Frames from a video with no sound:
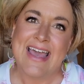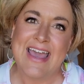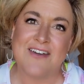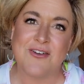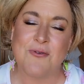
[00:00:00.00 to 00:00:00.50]

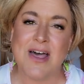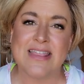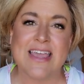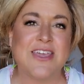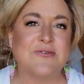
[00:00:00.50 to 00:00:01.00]
Hey
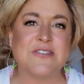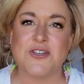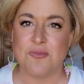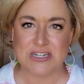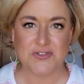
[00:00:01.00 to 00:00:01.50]
everyone, thank you
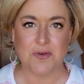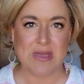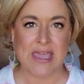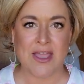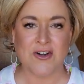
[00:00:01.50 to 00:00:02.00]
so much for
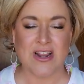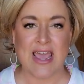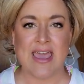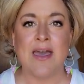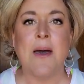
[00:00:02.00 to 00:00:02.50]
being here
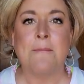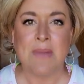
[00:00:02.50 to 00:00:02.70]
today.